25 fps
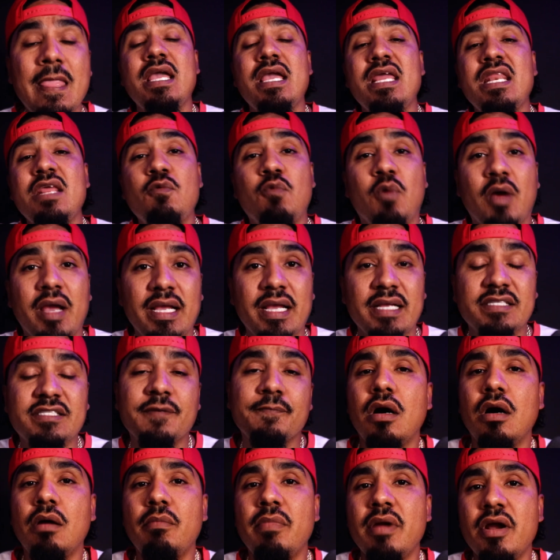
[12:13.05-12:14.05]
Anyways,
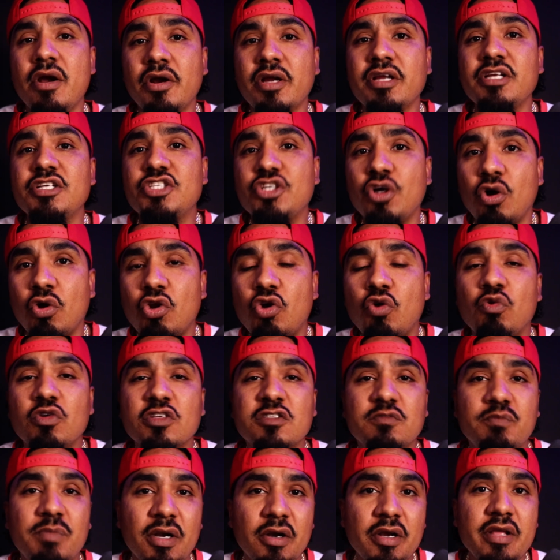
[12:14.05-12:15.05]
American Cholo
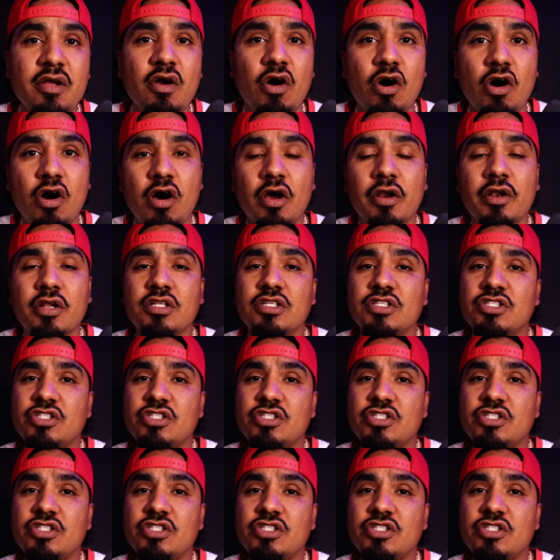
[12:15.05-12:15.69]
was barely on